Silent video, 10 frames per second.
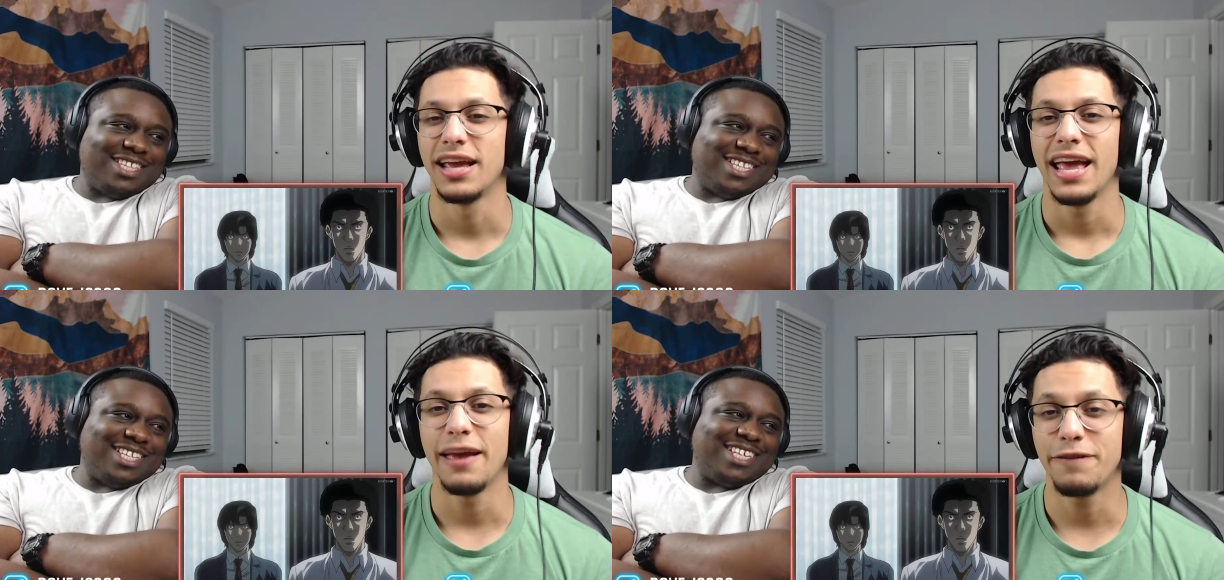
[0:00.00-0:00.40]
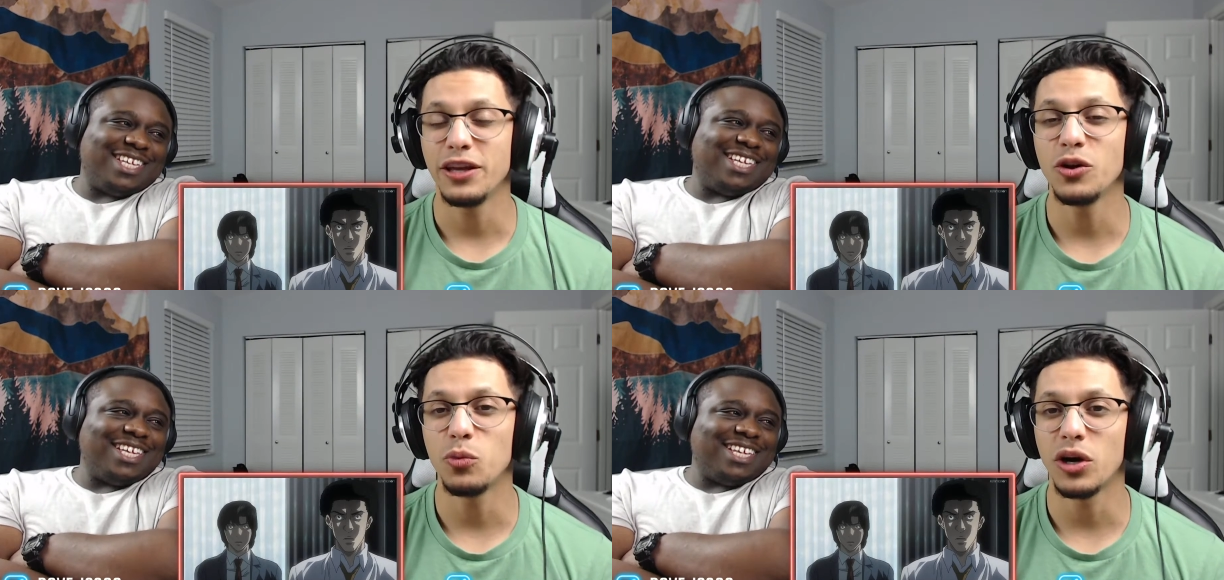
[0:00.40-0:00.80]
Speaker 1: If he
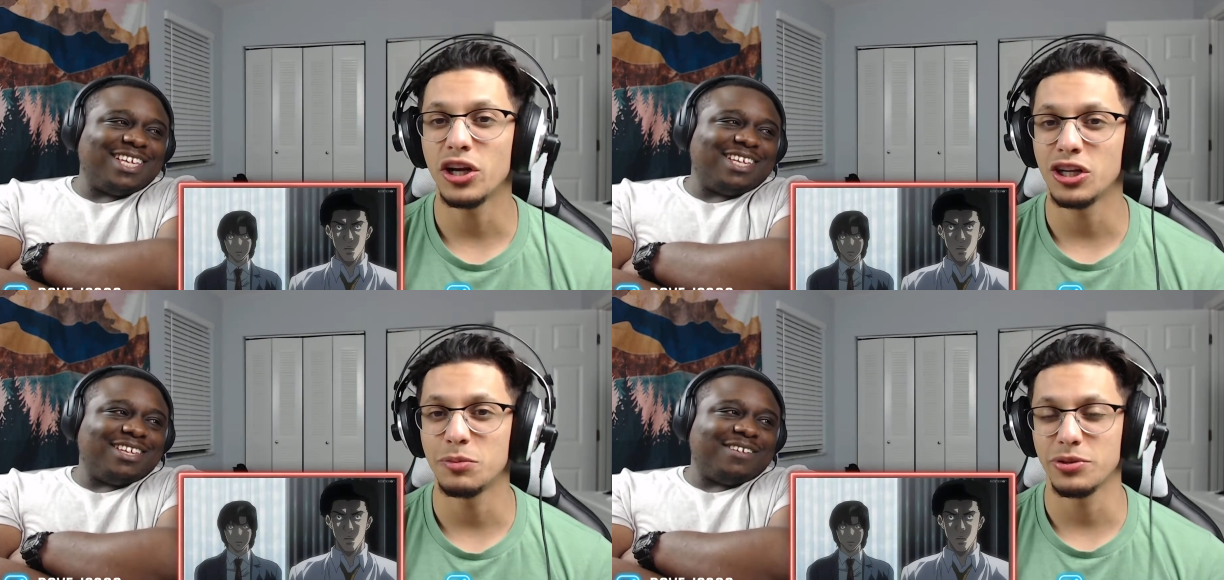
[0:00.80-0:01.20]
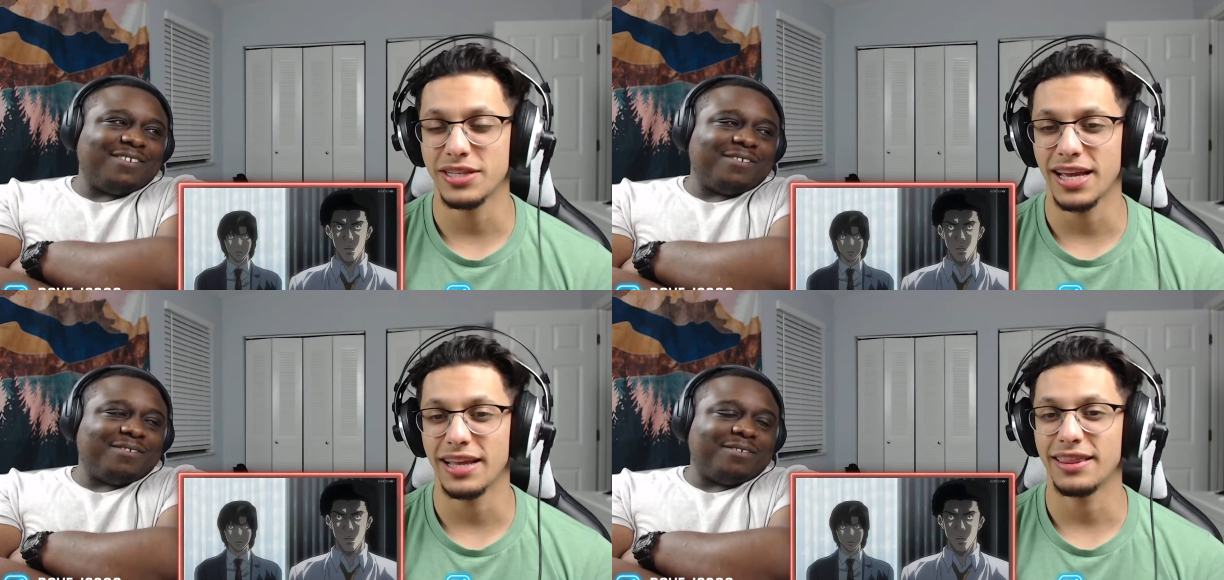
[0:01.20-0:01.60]
knew
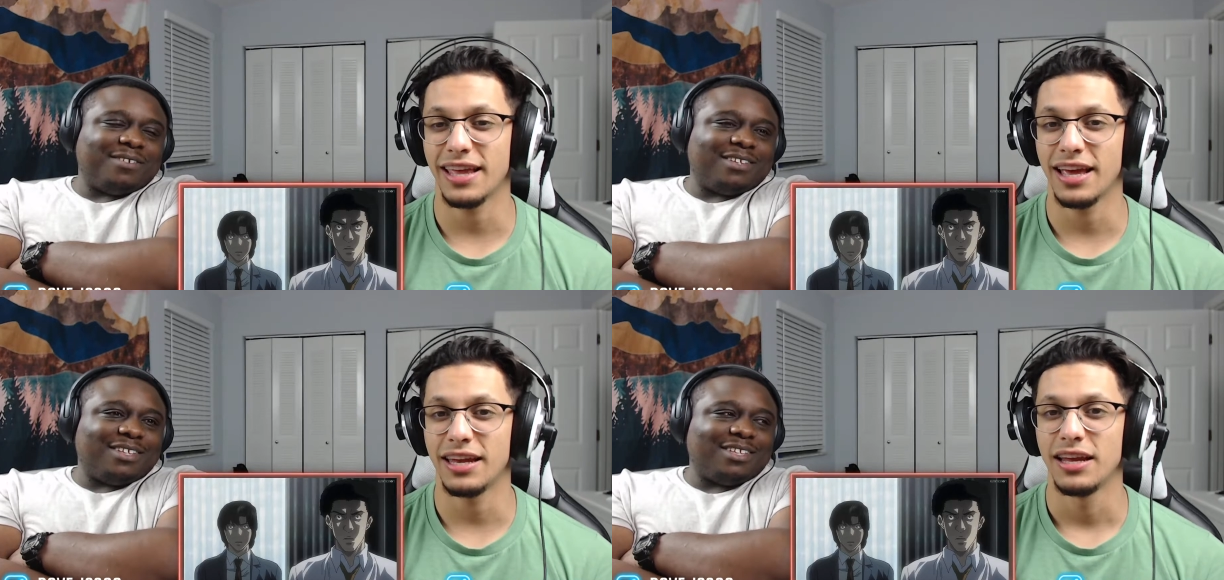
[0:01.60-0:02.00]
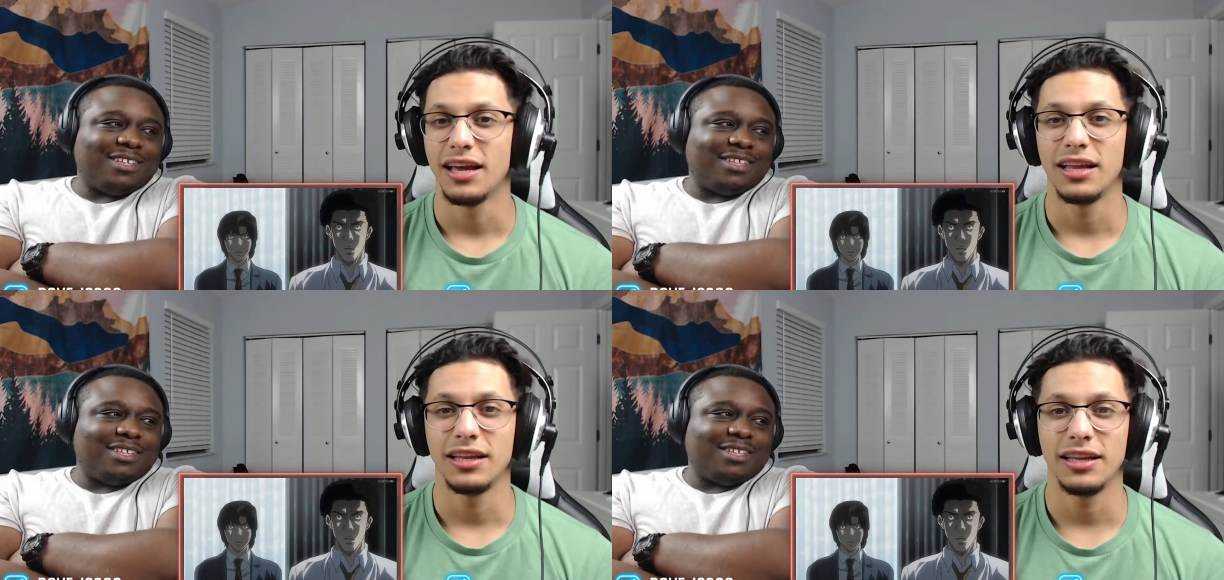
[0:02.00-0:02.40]
100% that
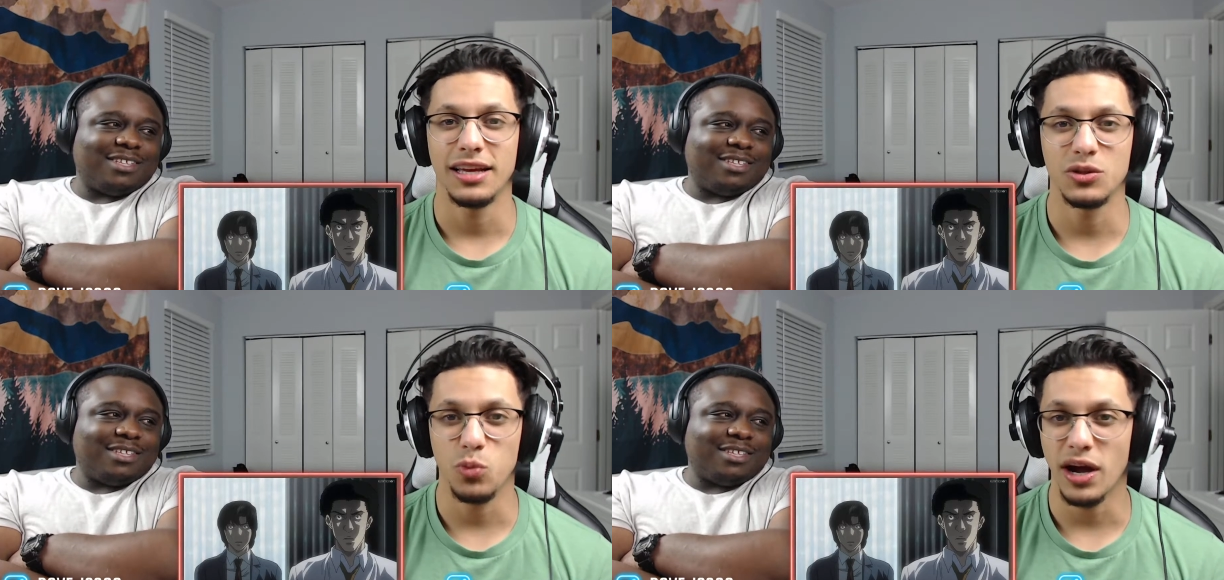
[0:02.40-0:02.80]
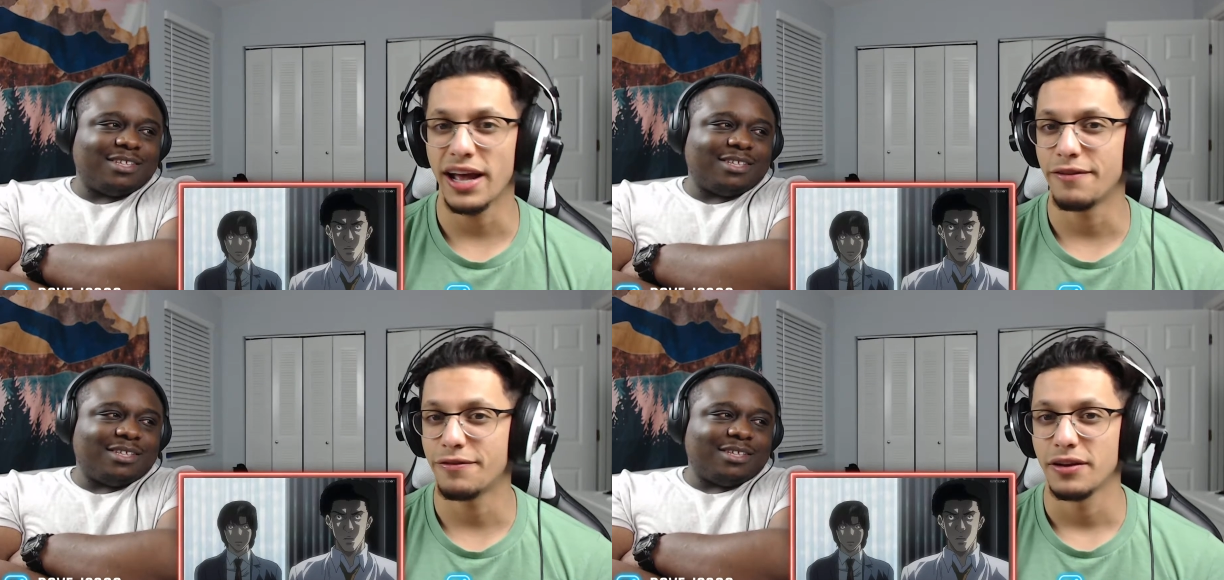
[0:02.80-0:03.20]
his
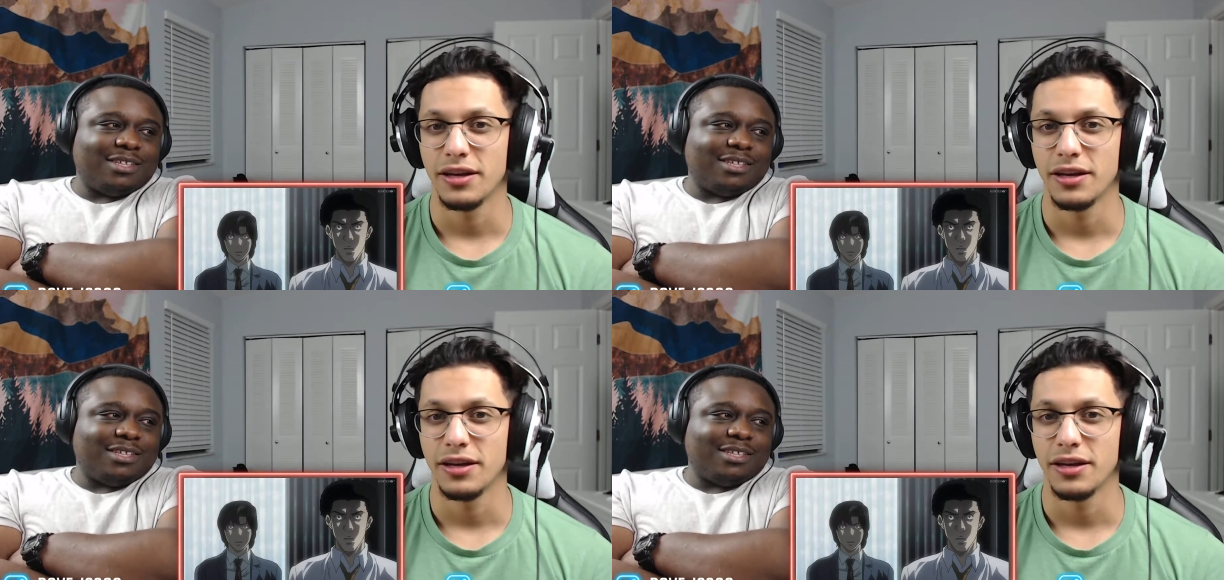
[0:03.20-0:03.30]
wife,